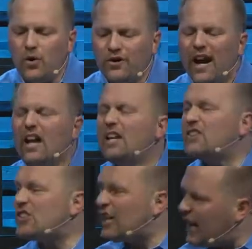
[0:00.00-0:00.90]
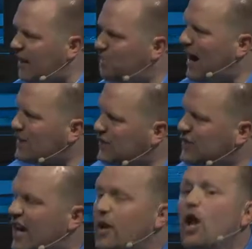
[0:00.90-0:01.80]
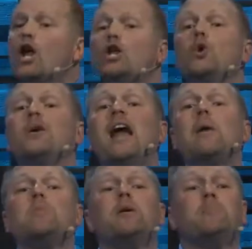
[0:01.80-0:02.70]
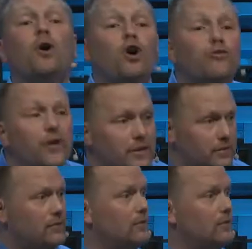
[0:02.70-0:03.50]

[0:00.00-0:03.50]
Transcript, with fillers: not enslaved by sin, you and I would be perfect.